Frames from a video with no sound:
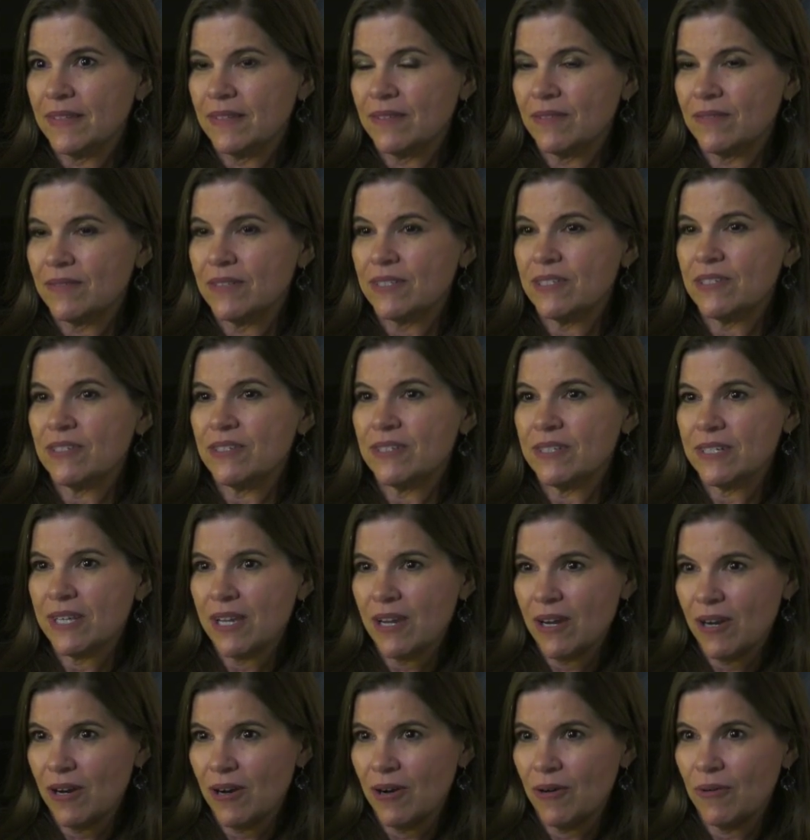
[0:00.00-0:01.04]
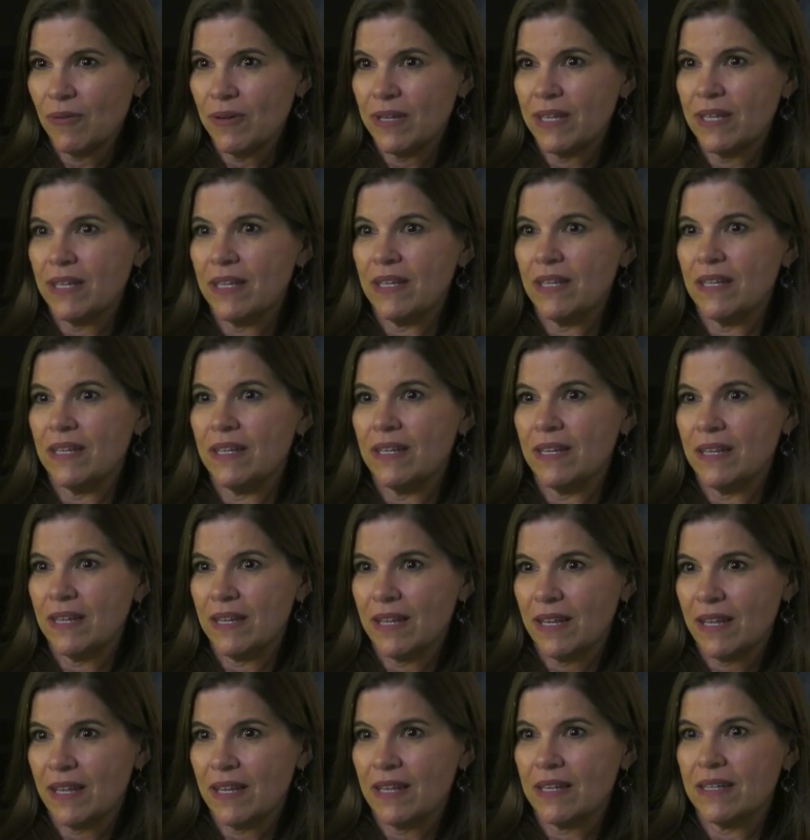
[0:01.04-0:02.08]
Richard Cohen,
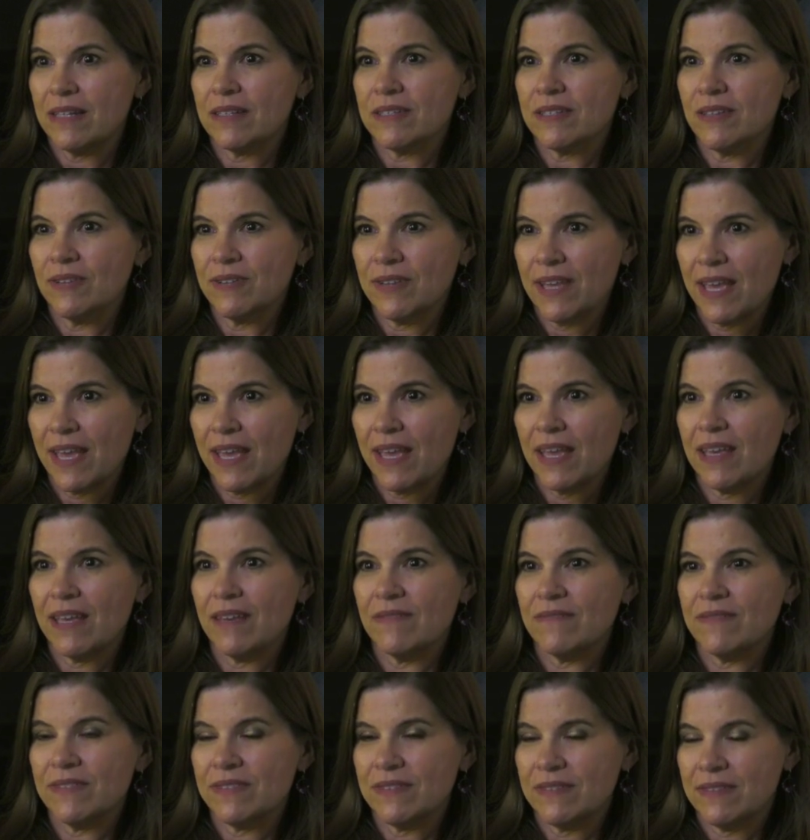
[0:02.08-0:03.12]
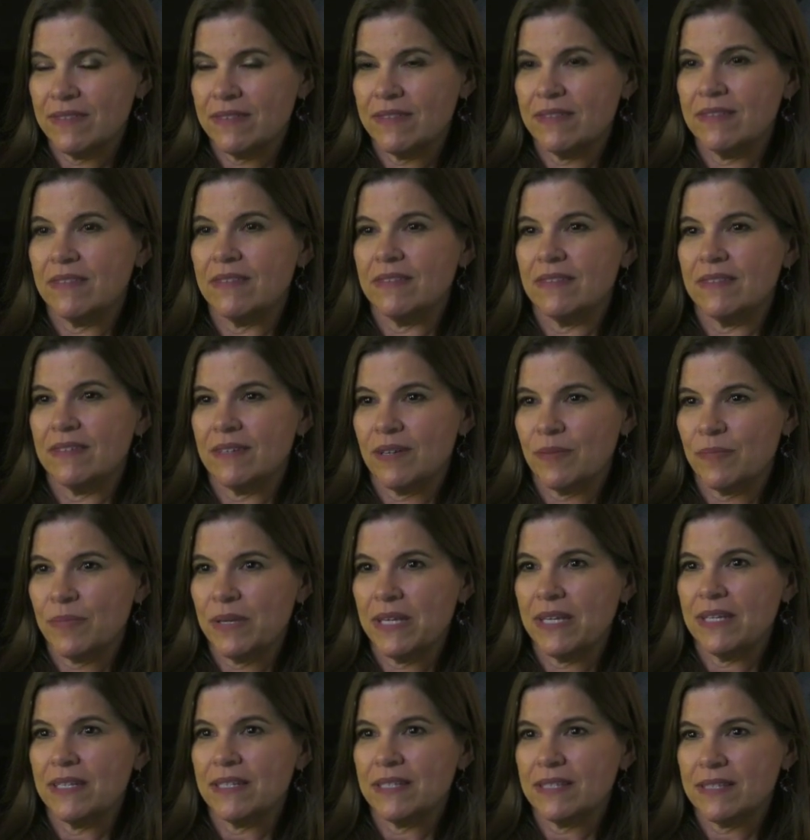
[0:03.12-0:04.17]
and it's okay if their
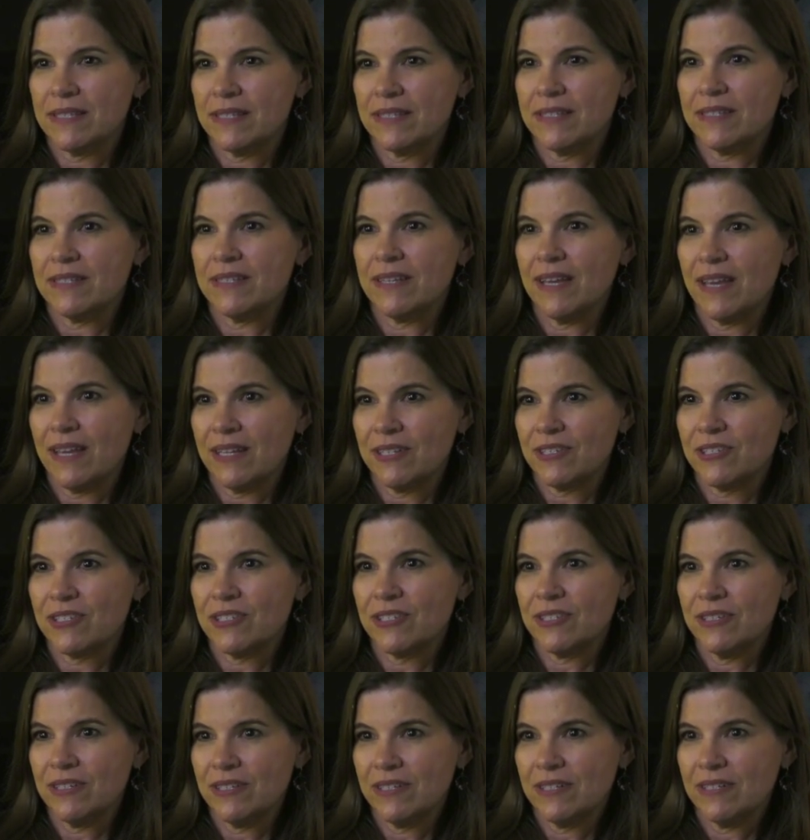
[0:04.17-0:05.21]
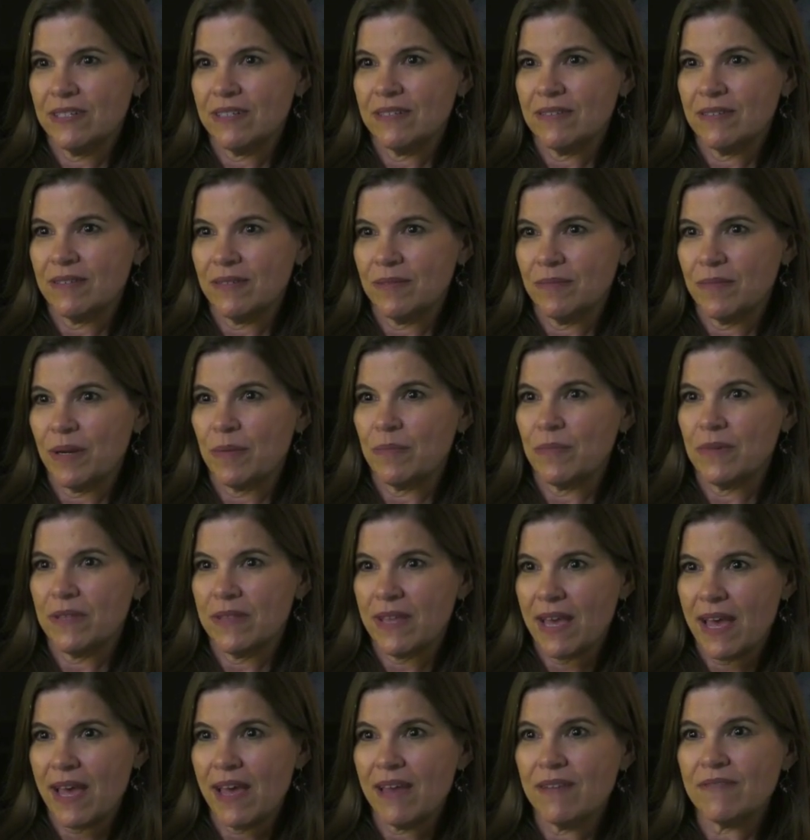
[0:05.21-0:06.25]
penises touch. Remember
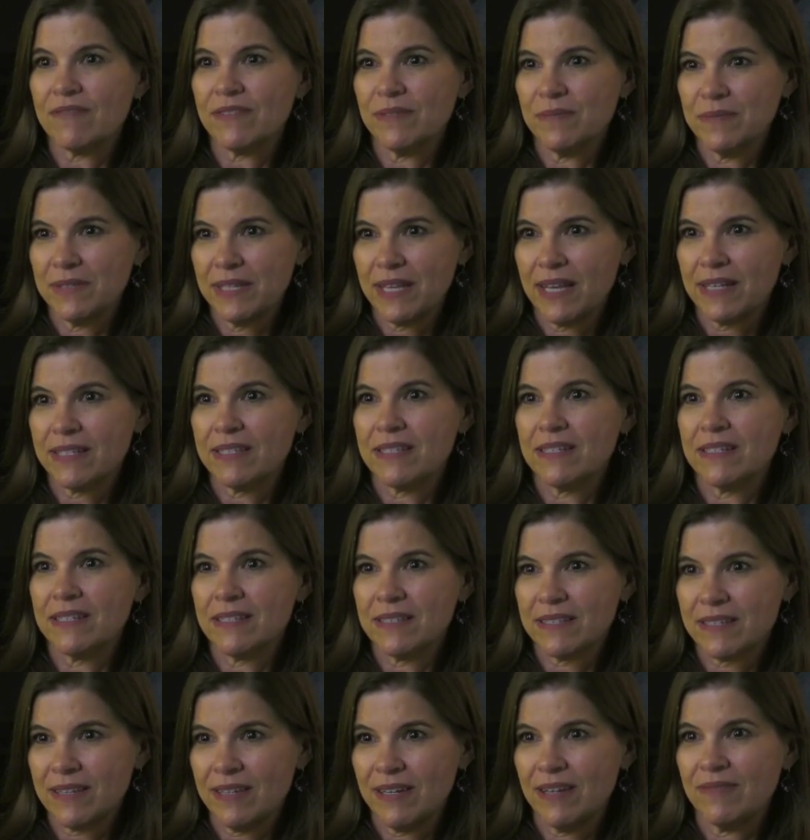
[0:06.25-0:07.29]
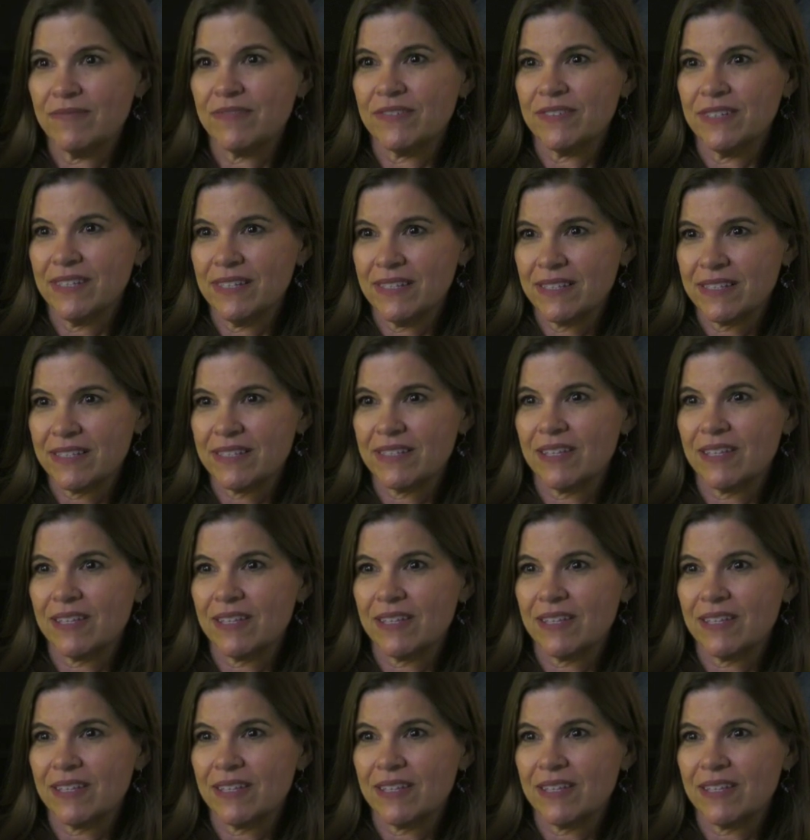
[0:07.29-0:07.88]
that from the Exodus conference?